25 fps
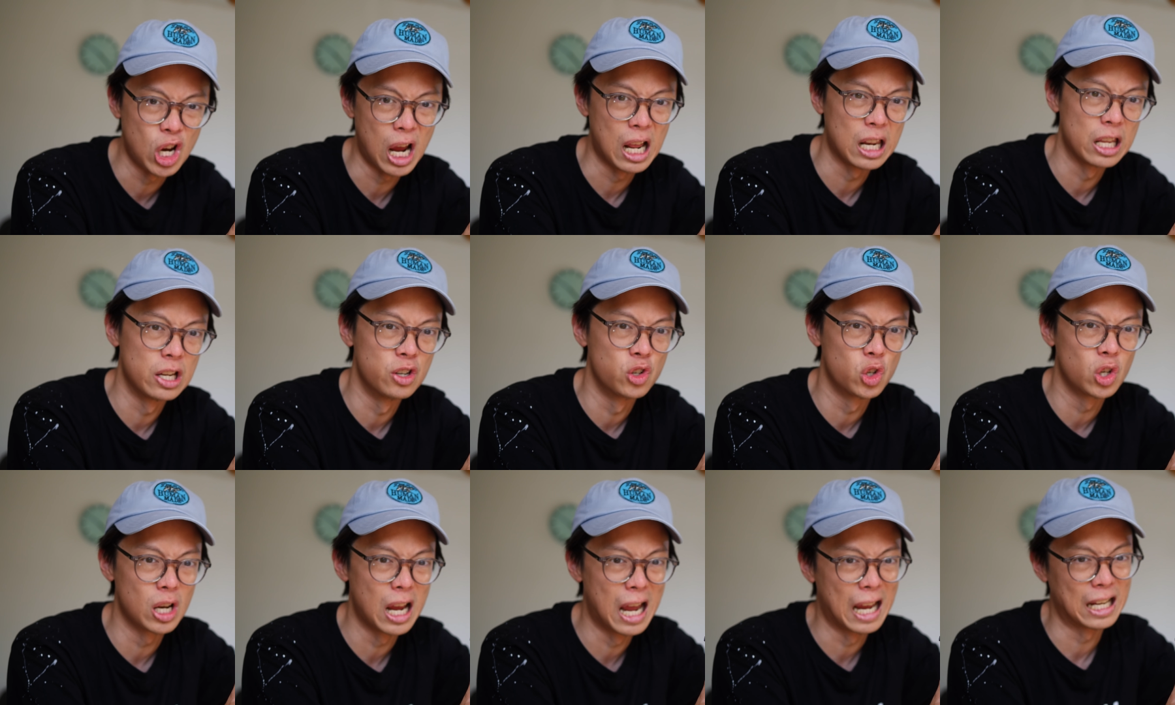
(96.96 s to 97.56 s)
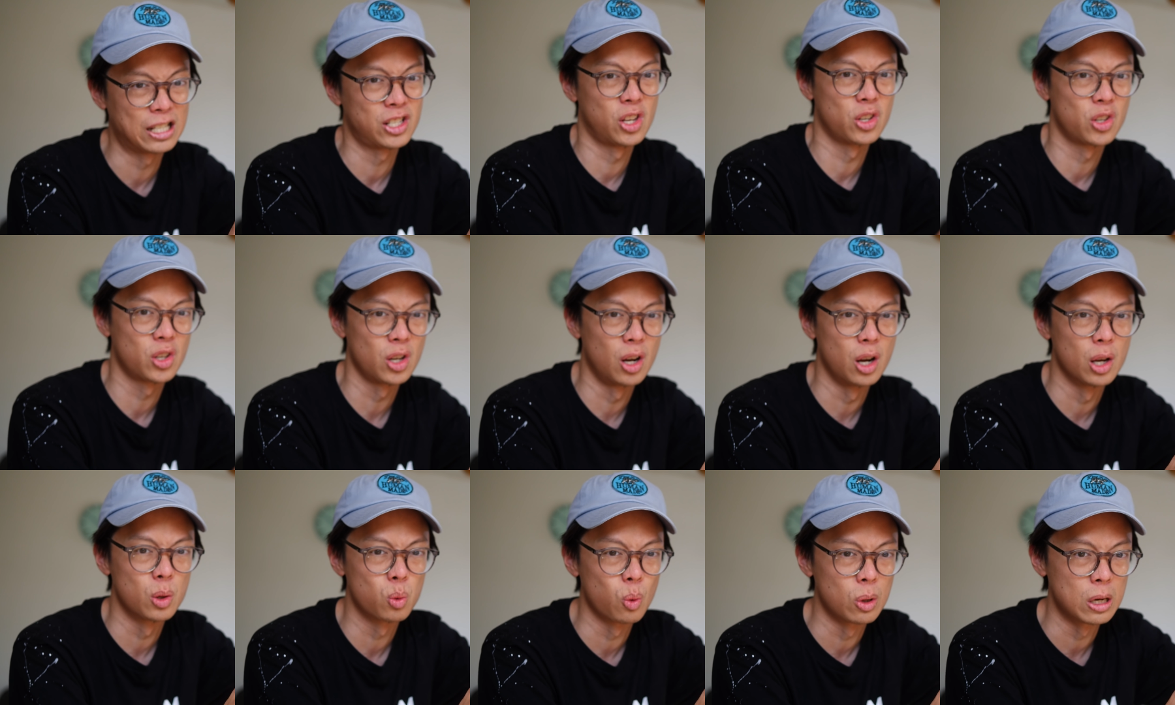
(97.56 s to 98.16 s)
challenge
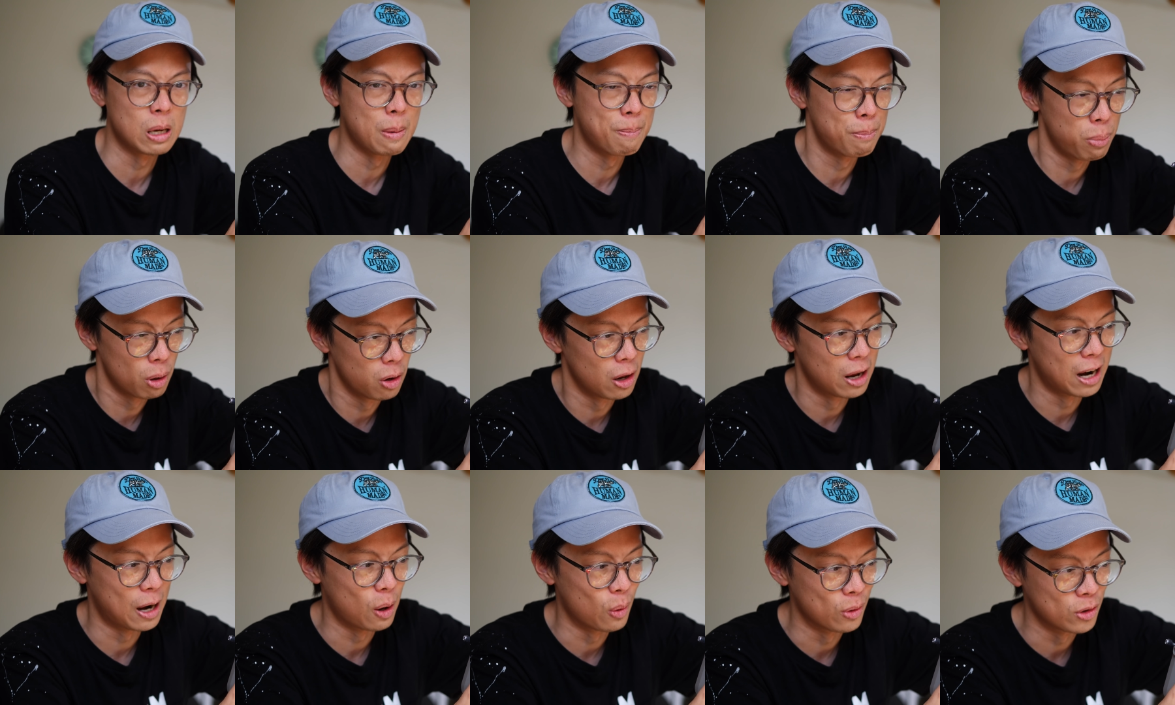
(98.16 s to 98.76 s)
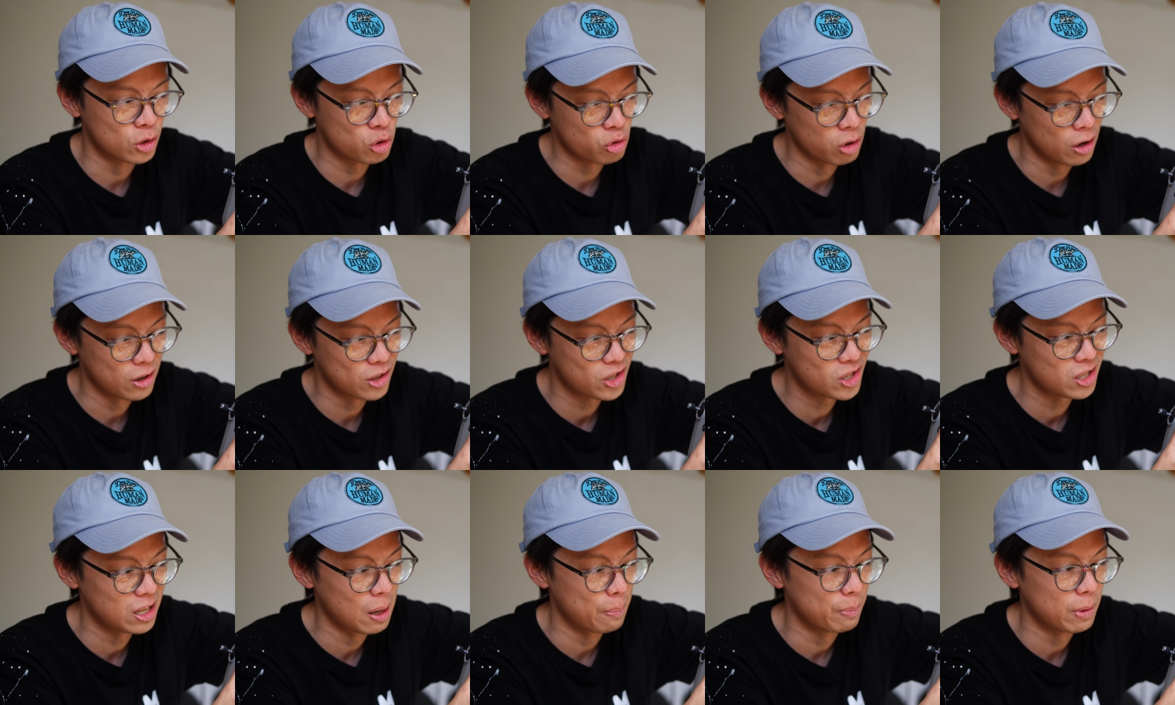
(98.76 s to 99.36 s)
exercise when you pull out and try
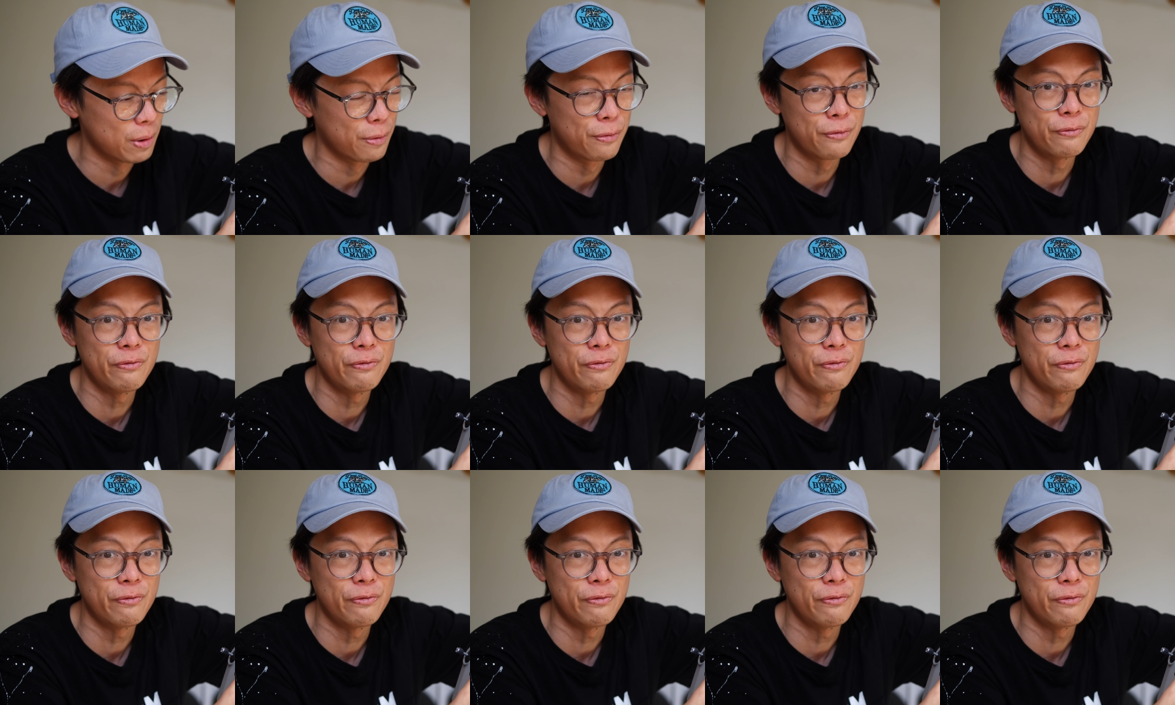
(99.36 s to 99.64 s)
to slip your